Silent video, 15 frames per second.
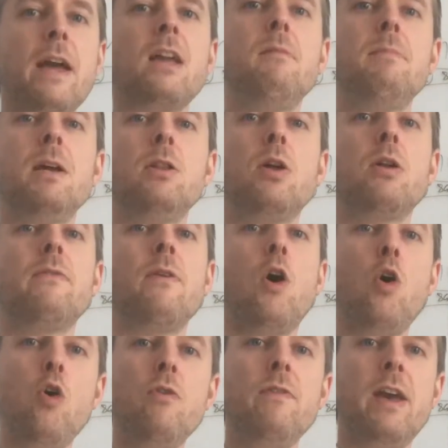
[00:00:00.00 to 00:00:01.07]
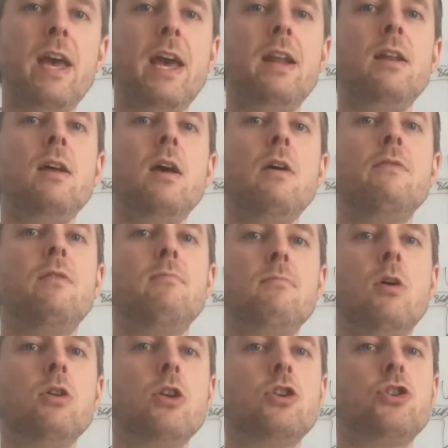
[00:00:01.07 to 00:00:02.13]
That can be a lot of overhead for
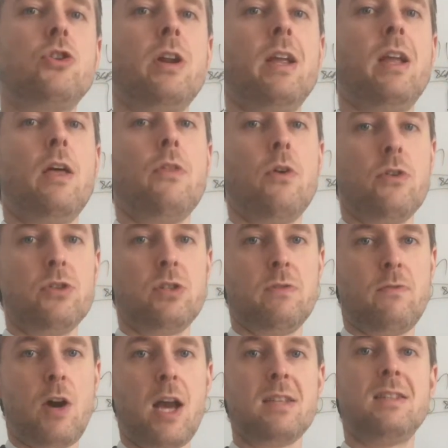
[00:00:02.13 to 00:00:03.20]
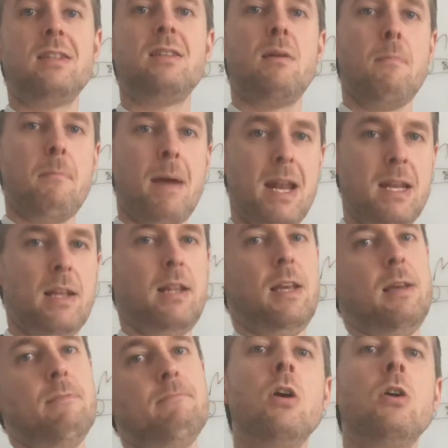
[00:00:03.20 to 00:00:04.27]
monitoring those devices manually.